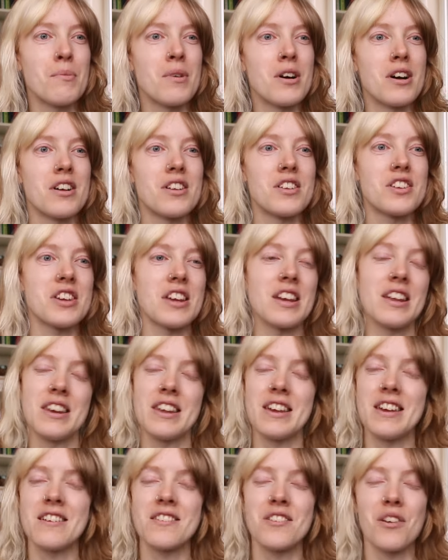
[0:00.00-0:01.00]
much and
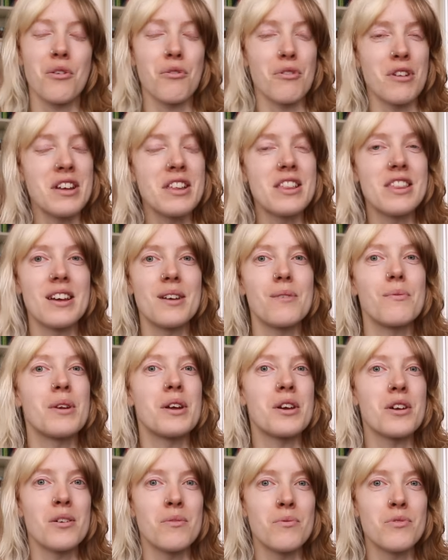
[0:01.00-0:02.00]
he is a green light when
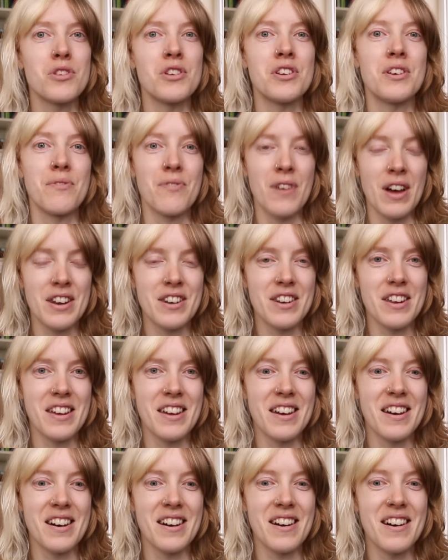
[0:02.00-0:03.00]
it comes to defending
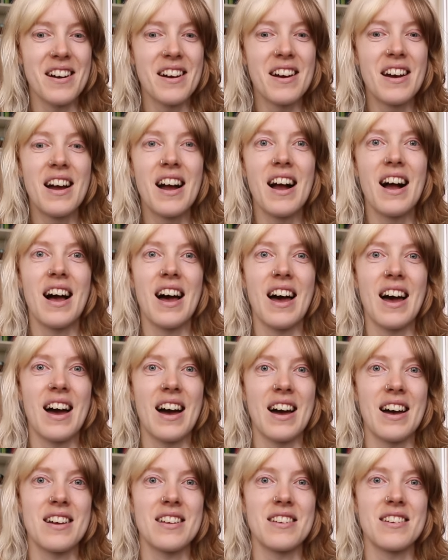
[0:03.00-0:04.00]
her
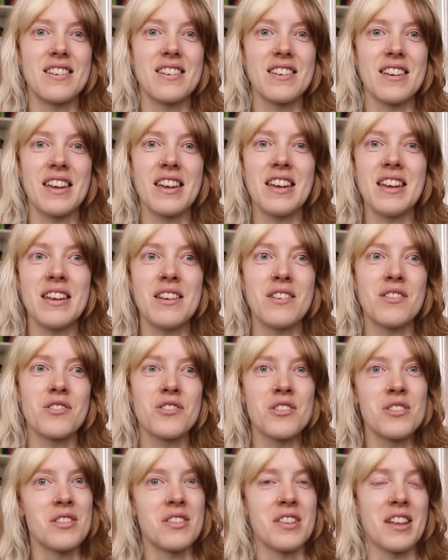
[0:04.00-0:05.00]
and he
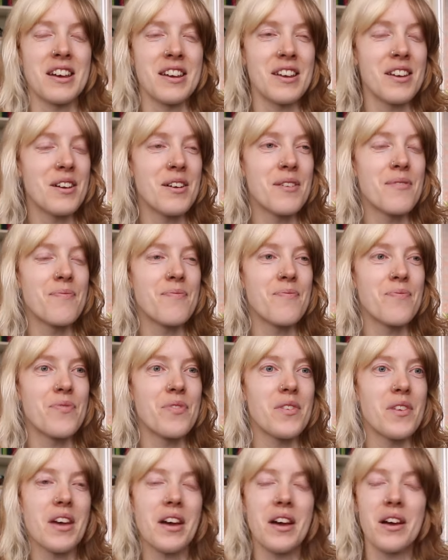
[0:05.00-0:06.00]
doesn't like
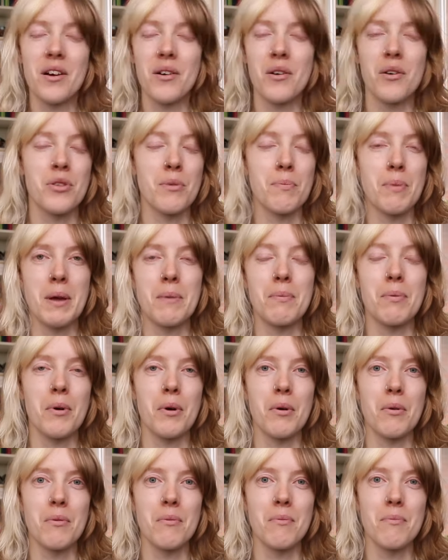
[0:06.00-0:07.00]
other
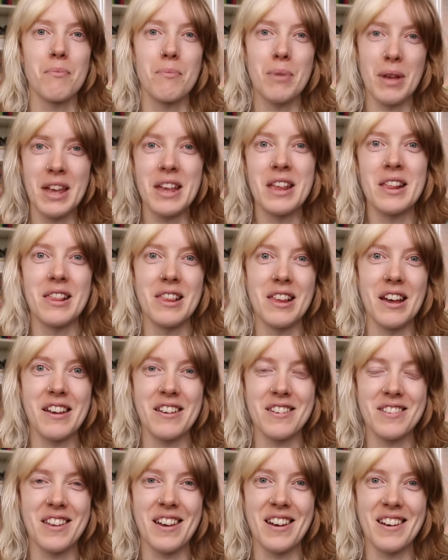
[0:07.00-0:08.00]
people but he
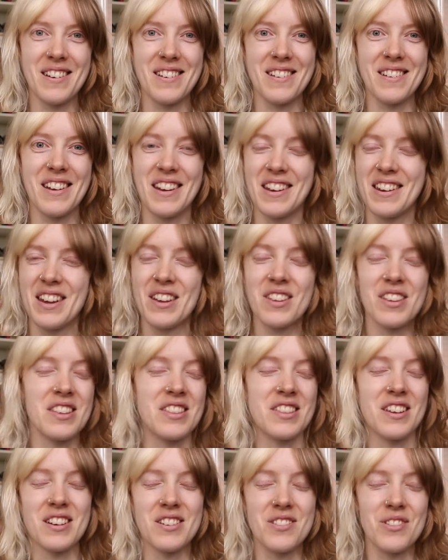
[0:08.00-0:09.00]
likes her and I
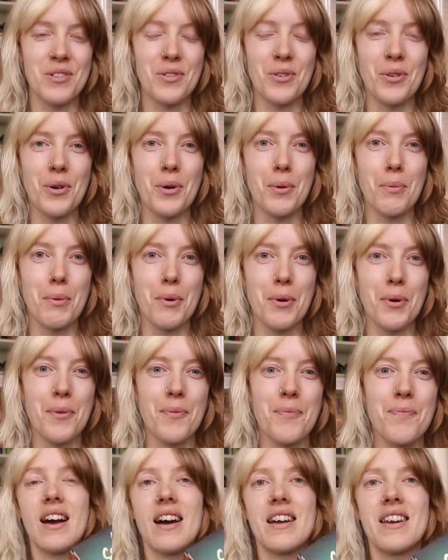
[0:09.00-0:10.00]
think that is adorable.
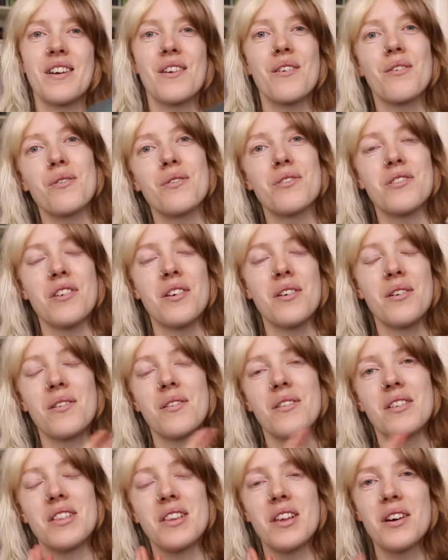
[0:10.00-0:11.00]
And I
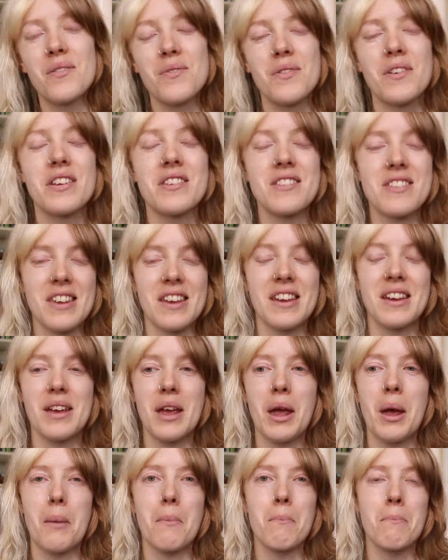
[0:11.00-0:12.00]
also loved
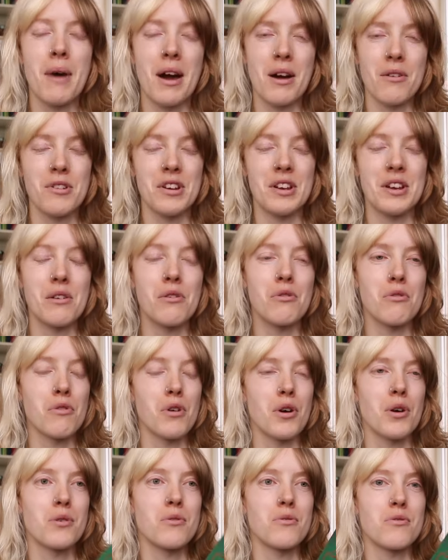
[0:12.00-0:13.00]
seeing Mary
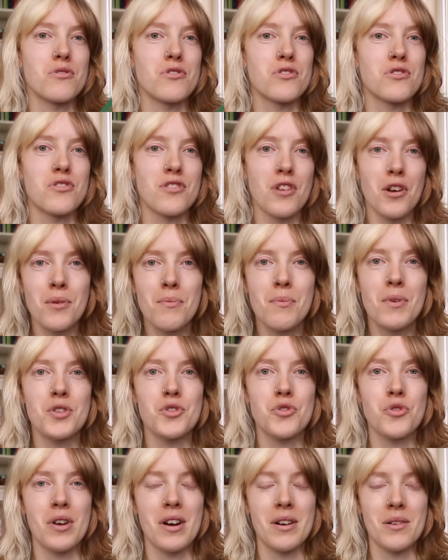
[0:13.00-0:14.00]
grow so
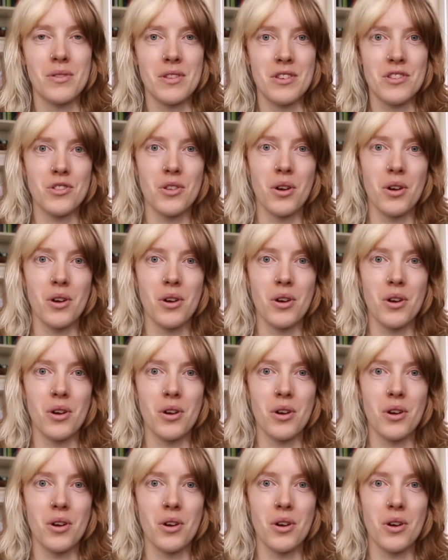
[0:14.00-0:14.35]
much throughout this